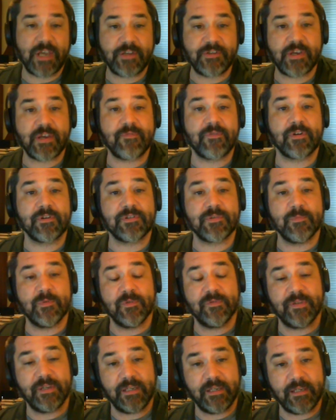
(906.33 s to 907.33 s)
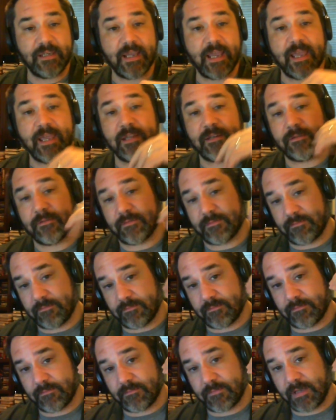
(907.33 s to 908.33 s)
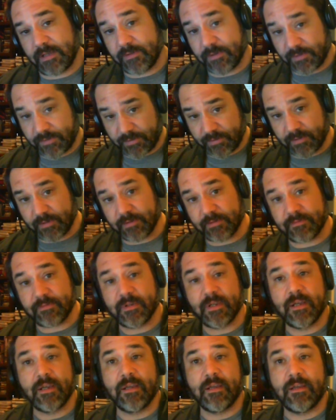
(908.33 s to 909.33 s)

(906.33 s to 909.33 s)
JJ verse movie, and in the third